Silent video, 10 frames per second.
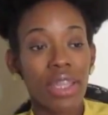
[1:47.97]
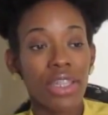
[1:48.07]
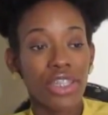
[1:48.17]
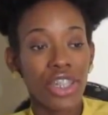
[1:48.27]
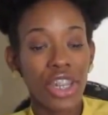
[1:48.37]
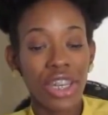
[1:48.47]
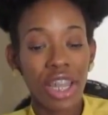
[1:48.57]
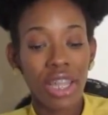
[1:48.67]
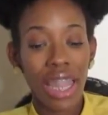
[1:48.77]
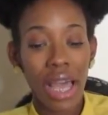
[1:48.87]
She didn't
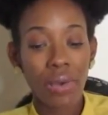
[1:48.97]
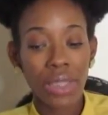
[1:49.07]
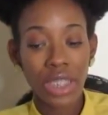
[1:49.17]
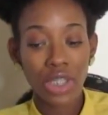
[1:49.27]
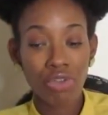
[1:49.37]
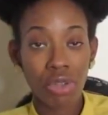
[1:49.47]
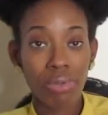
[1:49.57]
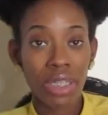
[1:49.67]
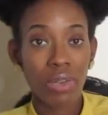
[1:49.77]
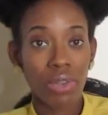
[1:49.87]
allow it to drip
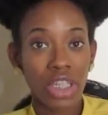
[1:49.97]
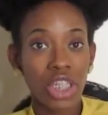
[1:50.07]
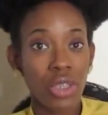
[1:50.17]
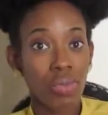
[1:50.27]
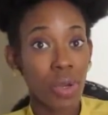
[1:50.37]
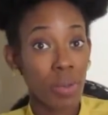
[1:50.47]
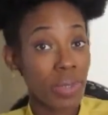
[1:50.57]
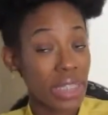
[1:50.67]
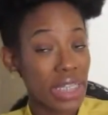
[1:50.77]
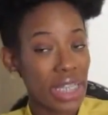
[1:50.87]
slowly. She
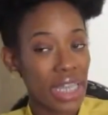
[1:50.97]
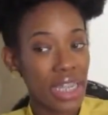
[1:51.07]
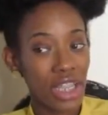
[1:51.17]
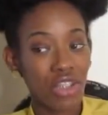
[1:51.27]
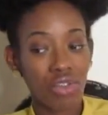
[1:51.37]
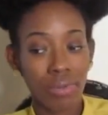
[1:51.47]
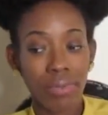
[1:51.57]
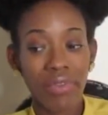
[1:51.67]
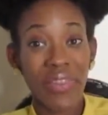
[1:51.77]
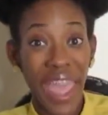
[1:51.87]
purposely let it drip
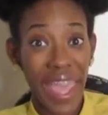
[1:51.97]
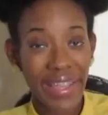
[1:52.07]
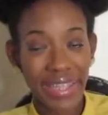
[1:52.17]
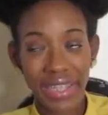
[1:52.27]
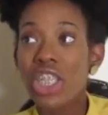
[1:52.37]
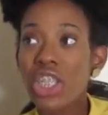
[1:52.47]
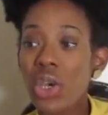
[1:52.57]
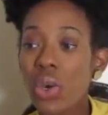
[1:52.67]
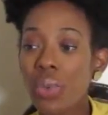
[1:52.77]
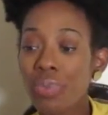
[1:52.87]
fast.
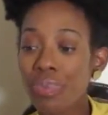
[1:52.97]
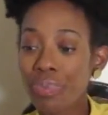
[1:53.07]
So